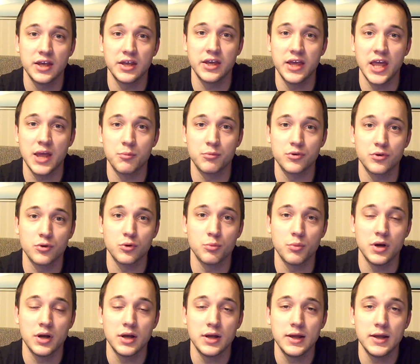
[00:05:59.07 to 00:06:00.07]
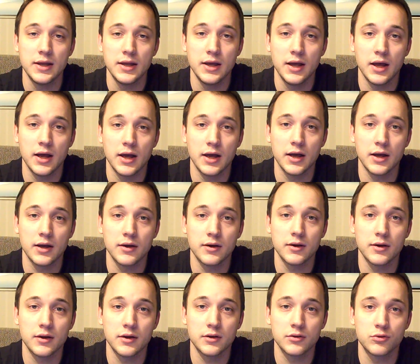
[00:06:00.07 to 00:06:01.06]
game room
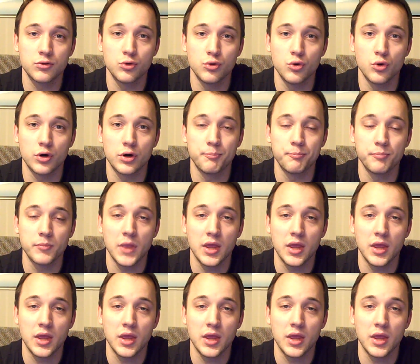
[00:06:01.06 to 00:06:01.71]
tour,